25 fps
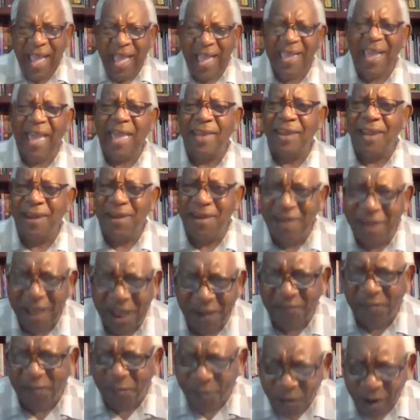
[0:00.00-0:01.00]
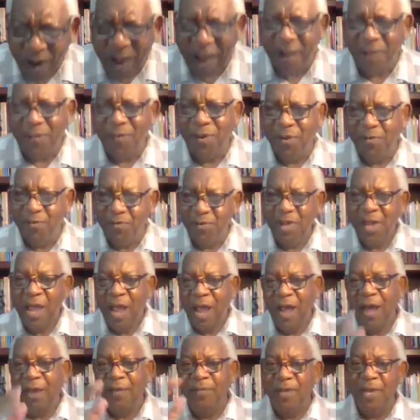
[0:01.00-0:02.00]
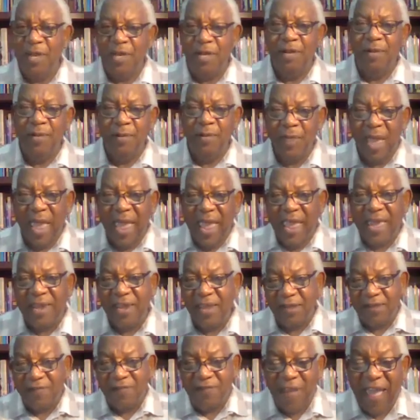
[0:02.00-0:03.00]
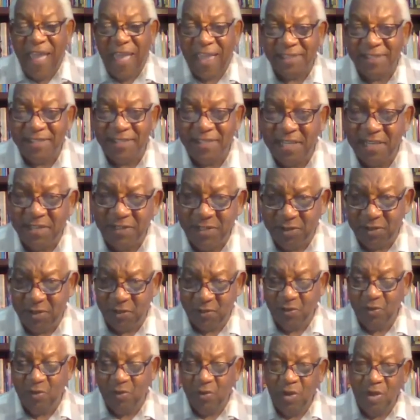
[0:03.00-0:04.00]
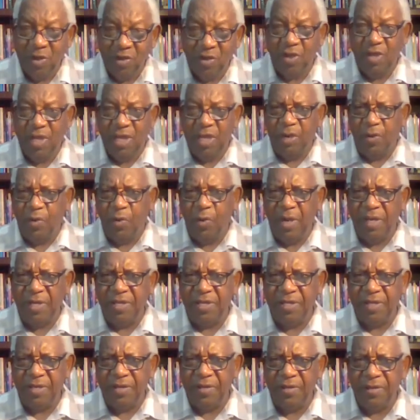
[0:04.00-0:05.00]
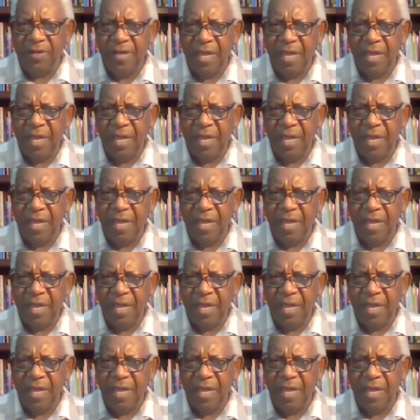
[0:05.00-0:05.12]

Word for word: I got enough problems than adding fasting to the equation.